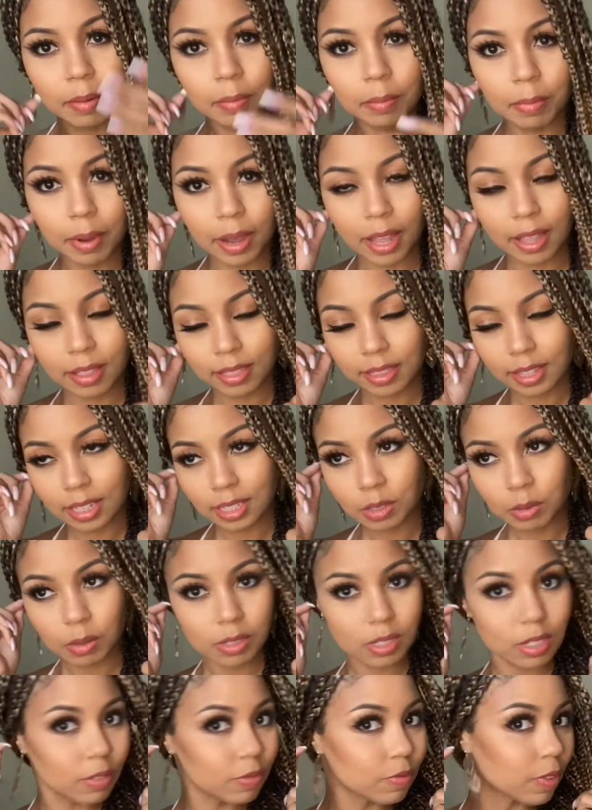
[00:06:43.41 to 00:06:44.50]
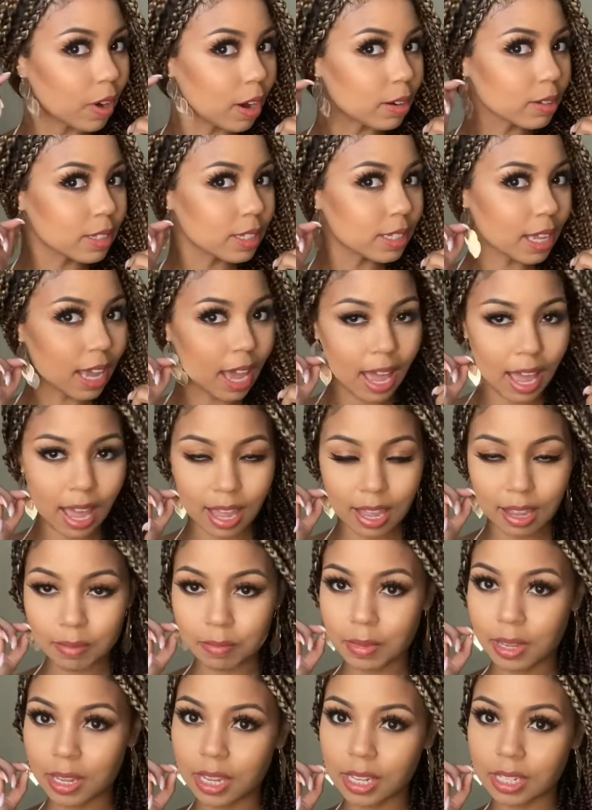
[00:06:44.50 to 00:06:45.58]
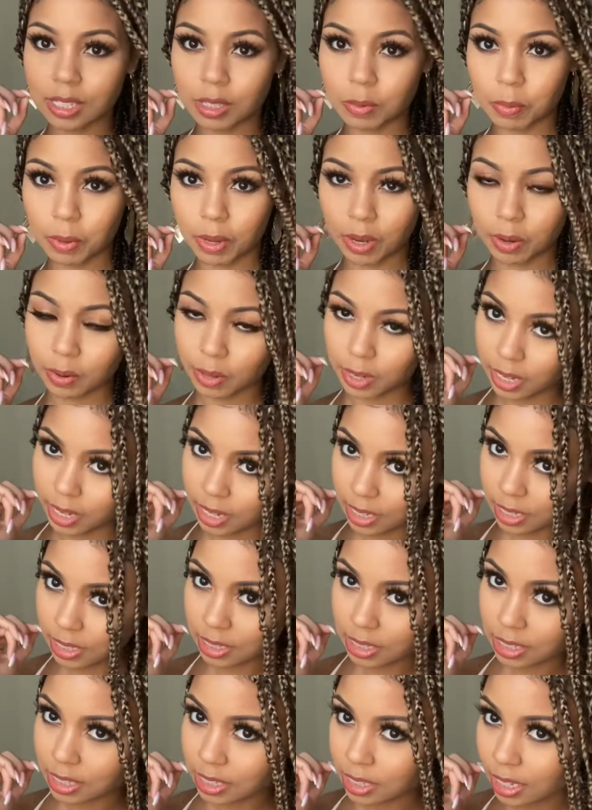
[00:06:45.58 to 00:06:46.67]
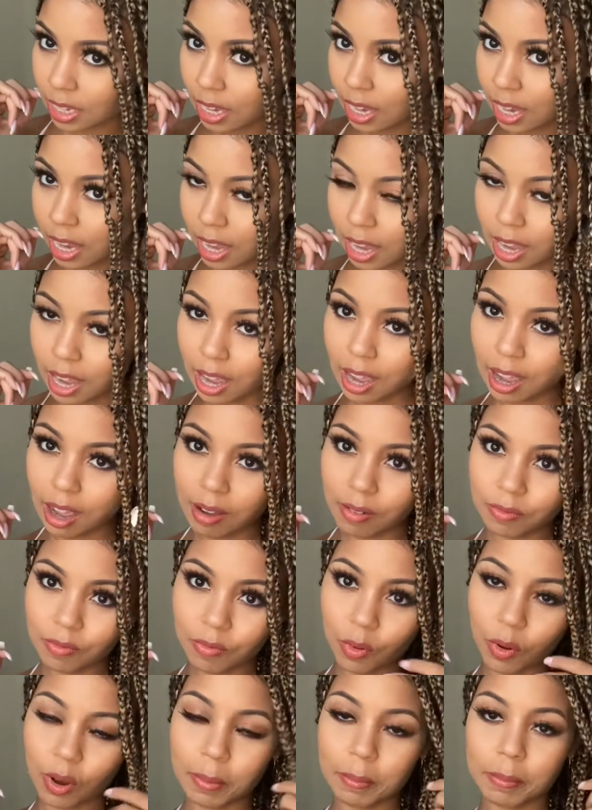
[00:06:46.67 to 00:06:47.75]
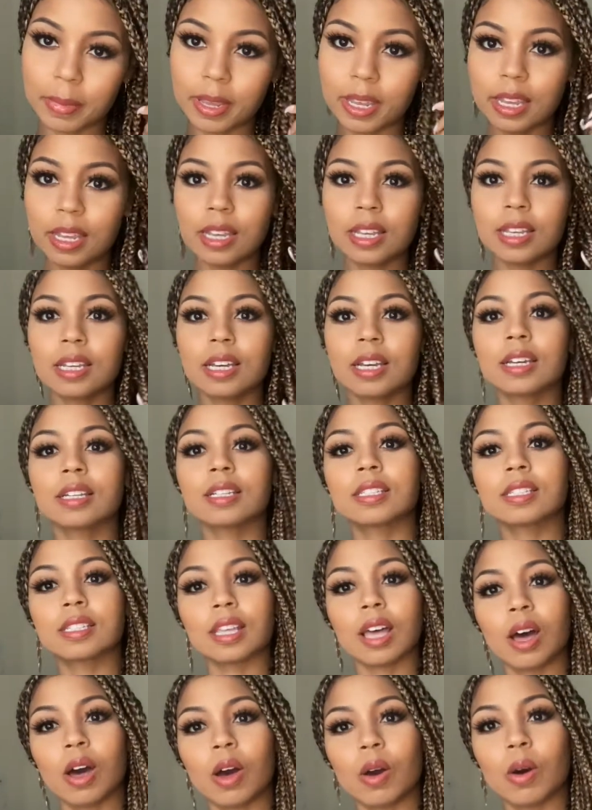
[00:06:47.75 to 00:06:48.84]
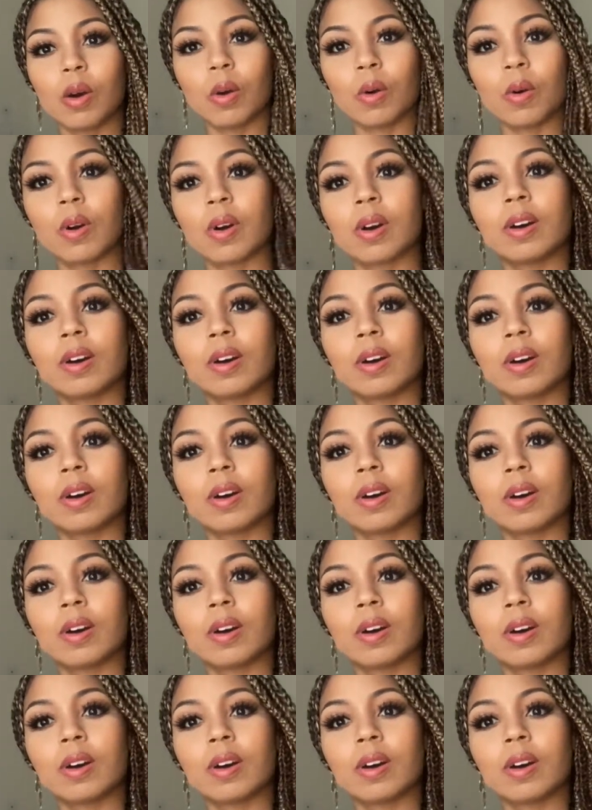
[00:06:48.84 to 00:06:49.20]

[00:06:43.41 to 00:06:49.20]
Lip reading: But this was a first time experience for me, so